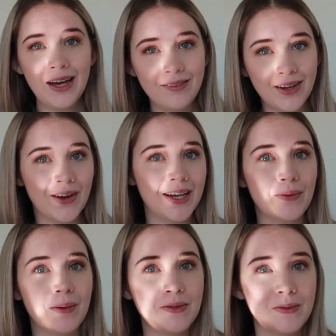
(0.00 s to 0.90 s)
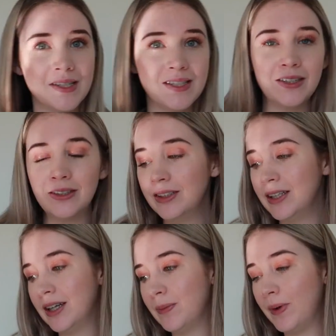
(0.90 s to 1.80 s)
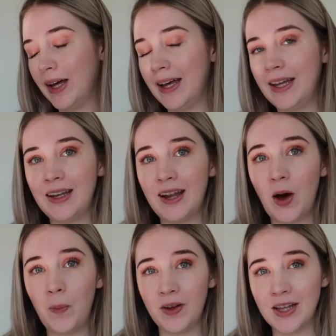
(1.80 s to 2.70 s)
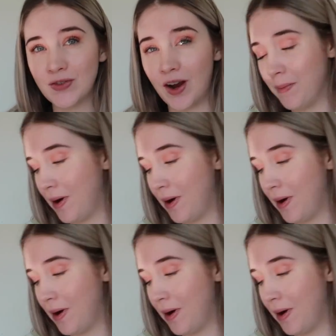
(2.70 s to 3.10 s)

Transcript: have no idea what I'm doing still, but oh my god, that's right,